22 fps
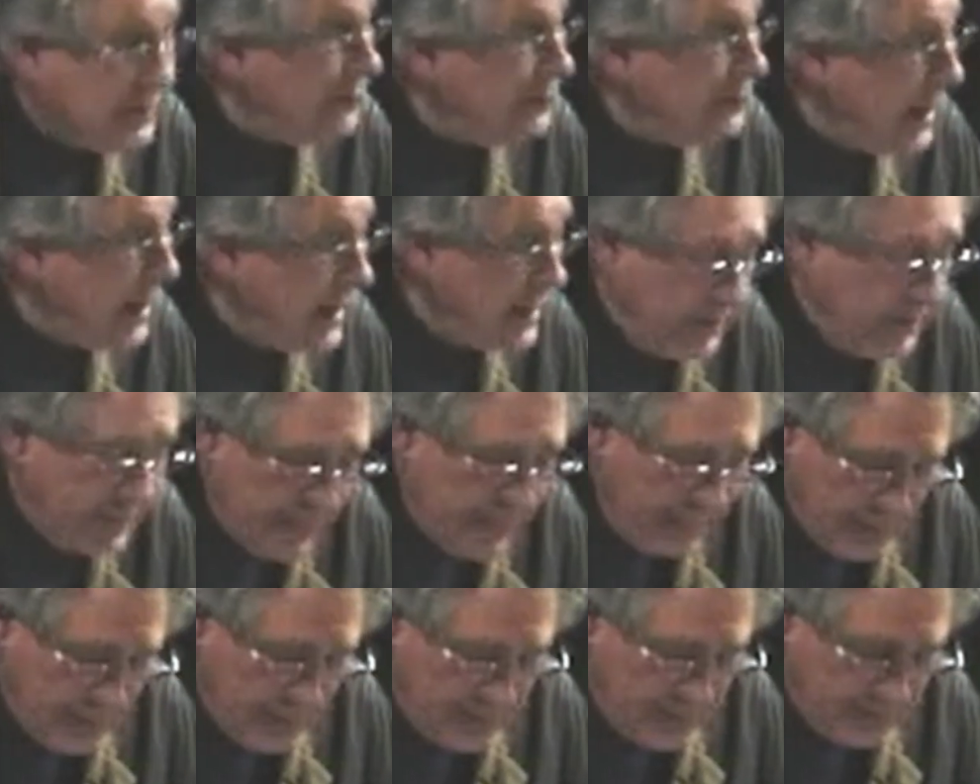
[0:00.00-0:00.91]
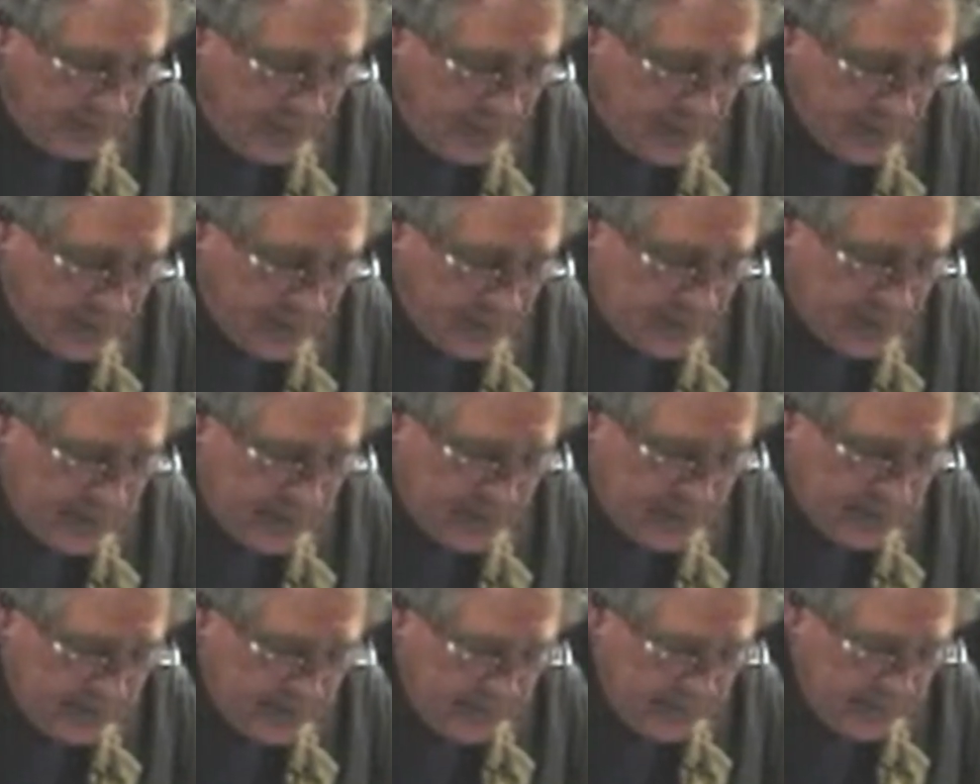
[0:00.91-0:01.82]
To finally put in
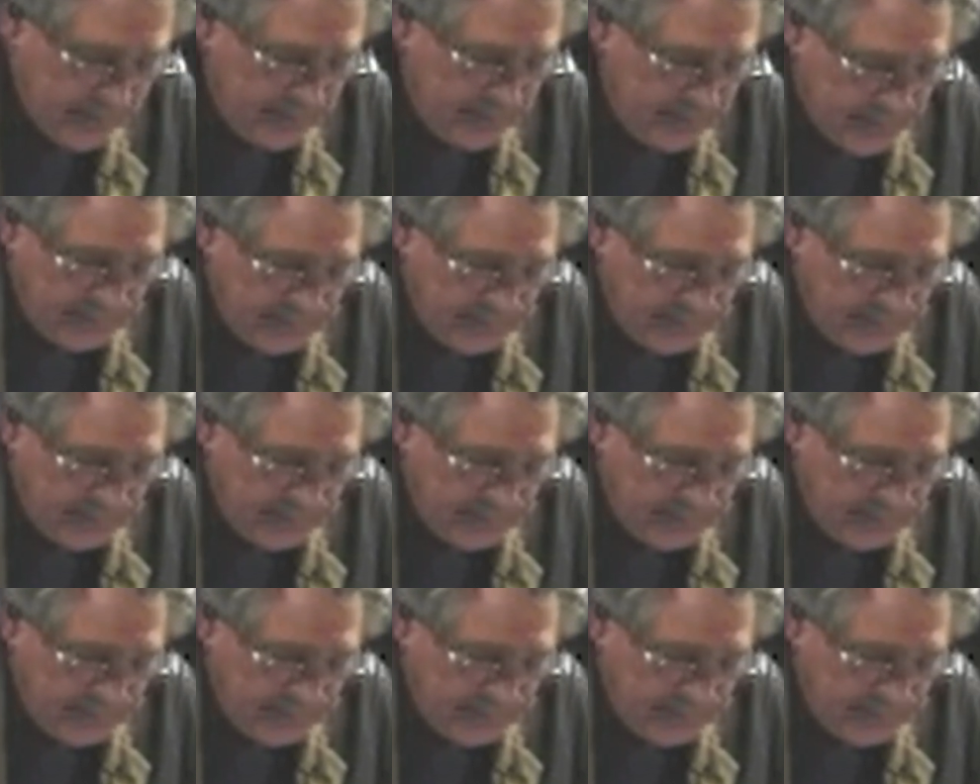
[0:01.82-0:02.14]
process